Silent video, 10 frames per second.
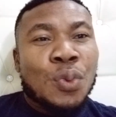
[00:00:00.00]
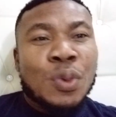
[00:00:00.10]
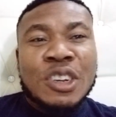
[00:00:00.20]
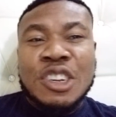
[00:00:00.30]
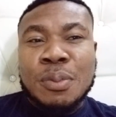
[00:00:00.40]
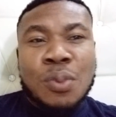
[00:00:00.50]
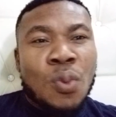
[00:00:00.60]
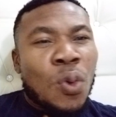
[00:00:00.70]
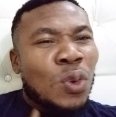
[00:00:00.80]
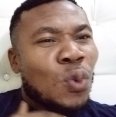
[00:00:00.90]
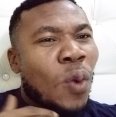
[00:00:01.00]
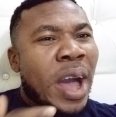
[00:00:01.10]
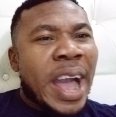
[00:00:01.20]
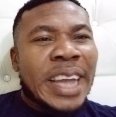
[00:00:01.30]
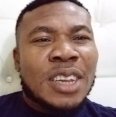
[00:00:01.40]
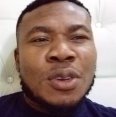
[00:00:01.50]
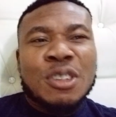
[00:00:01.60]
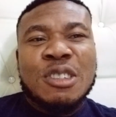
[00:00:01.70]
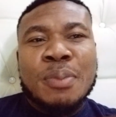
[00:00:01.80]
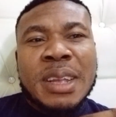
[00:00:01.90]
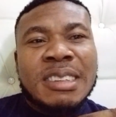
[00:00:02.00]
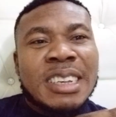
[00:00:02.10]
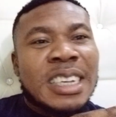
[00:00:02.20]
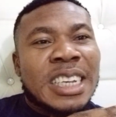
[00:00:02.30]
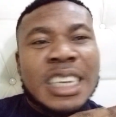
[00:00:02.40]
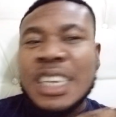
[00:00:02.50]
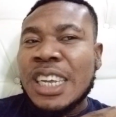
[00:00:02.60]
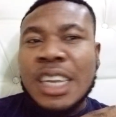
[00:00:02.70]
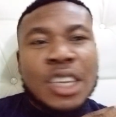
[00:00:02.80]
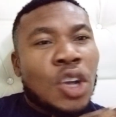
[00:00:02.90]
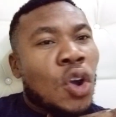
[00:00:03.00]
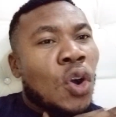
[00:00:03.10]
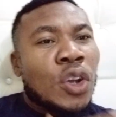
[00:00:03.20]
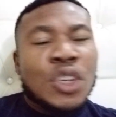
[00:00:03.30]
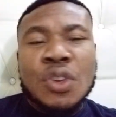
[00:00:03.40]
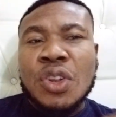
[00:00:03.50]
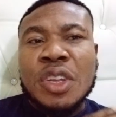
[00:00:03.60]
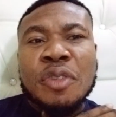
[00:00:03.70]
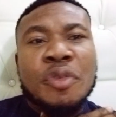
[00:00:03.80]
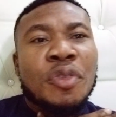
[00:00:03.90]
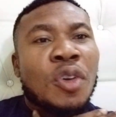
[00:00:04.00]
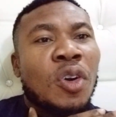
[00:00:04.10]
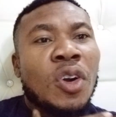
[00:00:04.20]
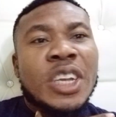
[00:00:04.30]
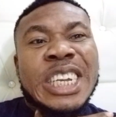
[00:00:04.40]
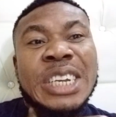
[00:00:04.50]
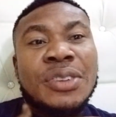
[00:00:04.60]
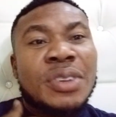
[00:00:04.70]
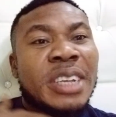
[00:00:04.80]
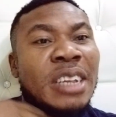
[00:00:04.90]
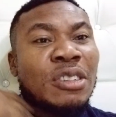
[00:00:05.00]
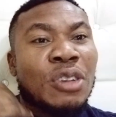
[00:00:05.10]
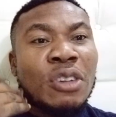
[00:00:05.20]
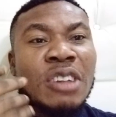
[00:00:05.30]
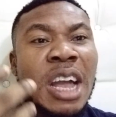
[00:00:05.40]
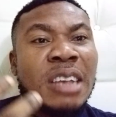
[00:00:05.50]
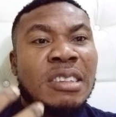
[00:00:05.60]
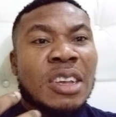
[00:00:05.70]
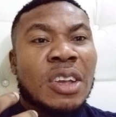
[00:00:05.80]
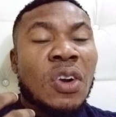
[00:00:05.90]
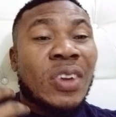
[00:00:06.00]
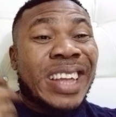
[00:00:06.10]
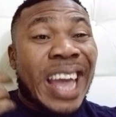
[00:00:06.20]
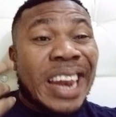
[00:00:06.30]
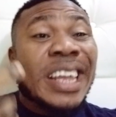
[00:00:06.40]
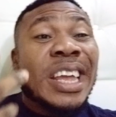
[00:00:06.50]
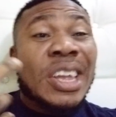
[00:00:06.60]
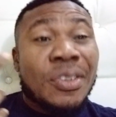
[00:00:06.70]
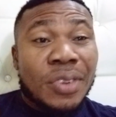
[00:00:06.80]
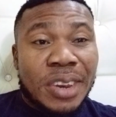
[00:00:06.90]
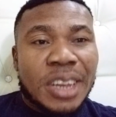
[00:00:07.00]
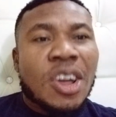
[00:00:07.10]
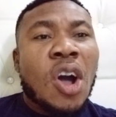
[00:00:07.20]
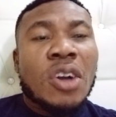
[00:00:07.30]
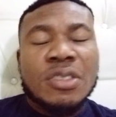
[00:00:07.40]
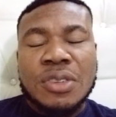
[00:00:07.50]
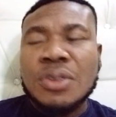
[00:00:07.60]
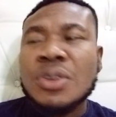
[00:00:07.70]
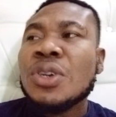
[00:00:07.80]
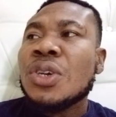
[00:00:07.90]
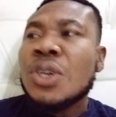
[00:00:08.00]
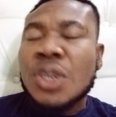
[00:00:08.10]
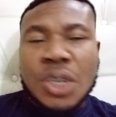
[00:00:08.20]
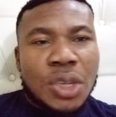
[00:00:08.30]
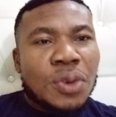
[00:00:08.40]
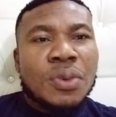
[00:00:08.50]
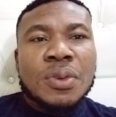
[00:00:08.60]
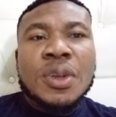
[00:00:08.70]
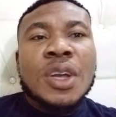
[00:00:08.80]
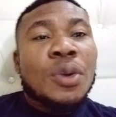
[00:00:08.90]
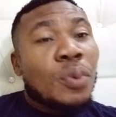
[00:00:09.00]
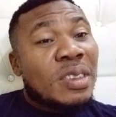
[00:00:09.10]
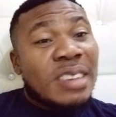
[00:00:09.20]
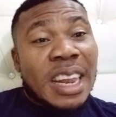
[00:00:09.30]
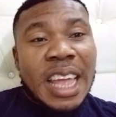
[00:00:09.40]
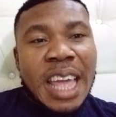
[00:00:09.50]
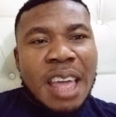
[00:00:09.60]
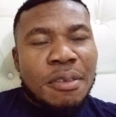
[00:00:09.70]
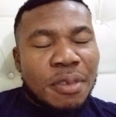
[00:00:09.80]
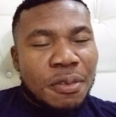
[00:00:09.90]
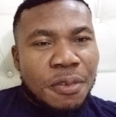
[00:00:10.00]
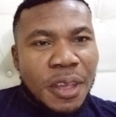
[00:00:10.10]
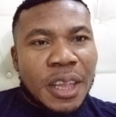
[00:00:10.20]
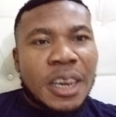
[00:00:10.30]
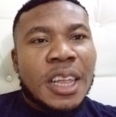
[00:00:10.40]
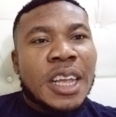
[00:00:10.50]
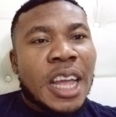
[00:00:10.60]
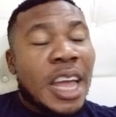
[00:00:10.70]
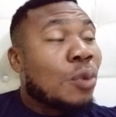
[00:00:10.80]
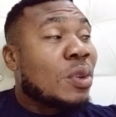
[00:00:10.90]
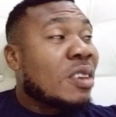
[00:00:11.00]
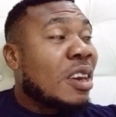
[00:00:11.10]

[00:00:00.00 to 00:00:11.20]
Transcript: We ship worldwide. Cosmetic, or you're looking for ingredients such as organic ingredient also. We sell everything and we